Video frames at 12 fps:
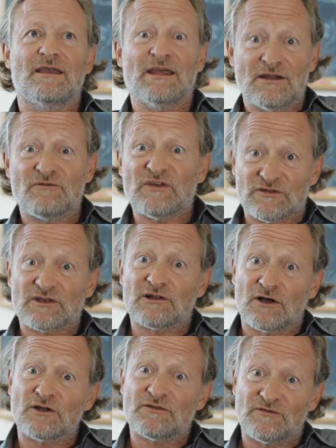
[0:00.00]
in a
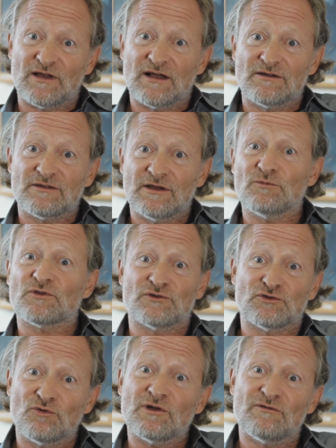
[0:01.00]
physical artifact. It
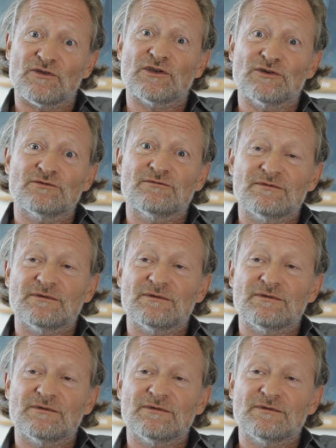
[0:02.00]
wasn't all of you,